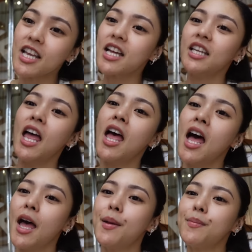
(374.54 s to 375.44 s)
Yan,
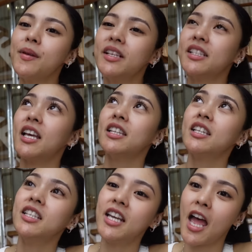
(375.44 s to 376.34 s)
I'm
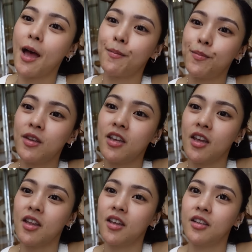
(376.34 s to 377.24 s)
excited and happy
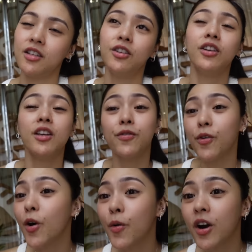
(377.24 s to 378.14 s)
and looking
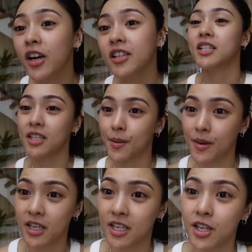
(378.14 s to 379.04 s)
forward sa
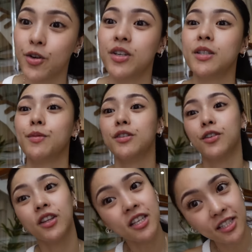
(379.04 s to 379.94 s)
magiging Christmas
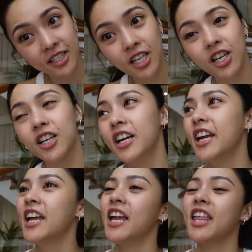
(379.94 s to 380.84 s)
ko this year.
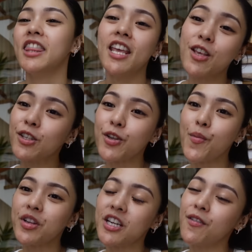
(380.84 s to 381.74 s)
And thank you so
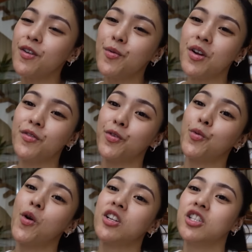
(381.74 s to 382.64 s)
much everyone for
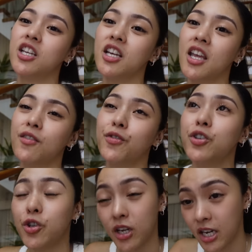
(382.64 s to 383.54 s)
watching and for
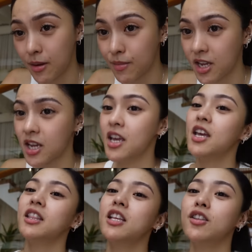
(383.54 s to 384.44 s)
joining me
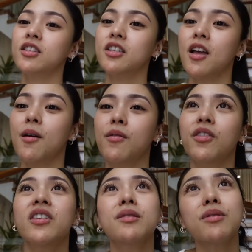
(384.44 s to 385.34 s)
dito sa
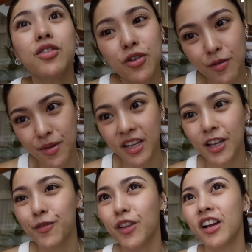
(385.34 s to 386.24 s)
Christmas tree
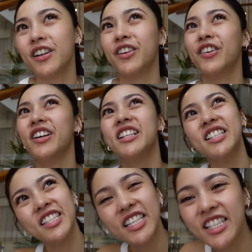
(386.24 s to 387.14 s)
making vlog ko.
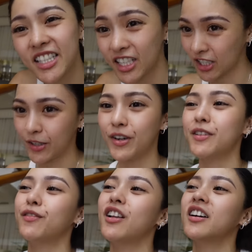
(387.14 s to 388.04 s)
It's just a short
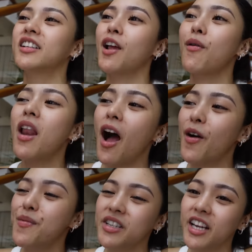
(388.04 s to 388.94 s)
vlog dahil wala
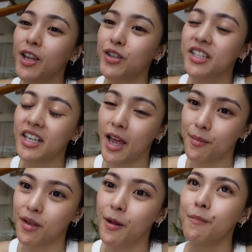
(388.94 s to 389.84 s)
ako masyadong
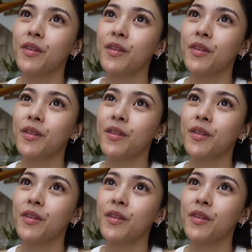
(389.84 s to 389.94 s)
sinabi.